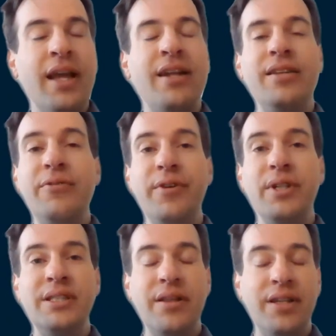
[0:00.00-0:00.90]
and
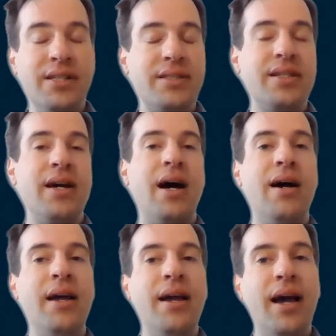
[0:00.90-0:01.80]
these
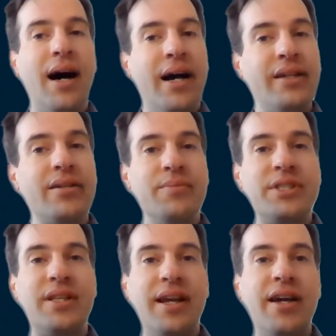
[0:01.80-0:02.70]

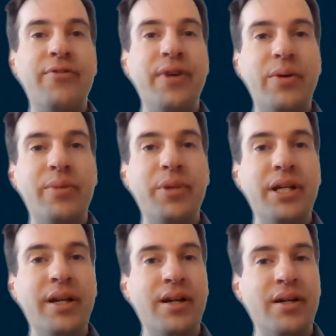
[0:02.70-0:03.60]
items, they have very
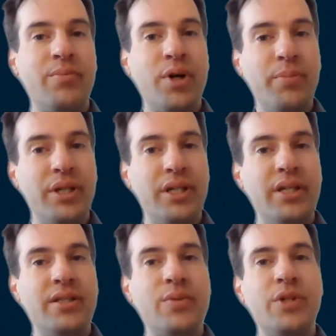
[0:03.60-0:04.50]
particular
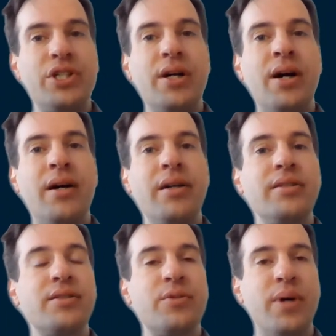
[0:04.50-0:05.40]
properties which are
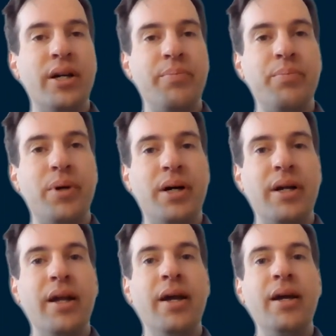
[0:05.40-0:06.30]
described
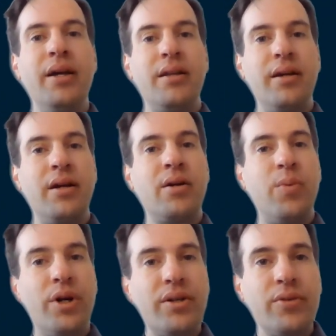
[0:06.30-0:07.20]
by the
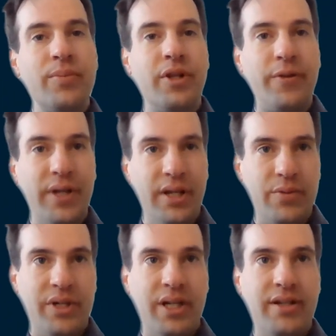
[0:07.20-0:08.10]
quantum
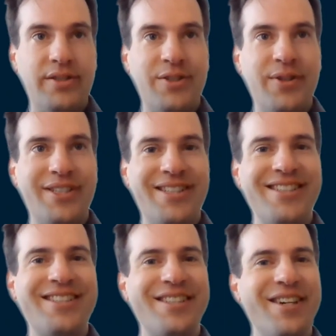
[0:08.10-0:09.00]
theory. So this
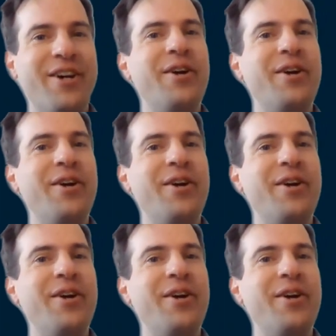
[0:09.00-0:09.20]
is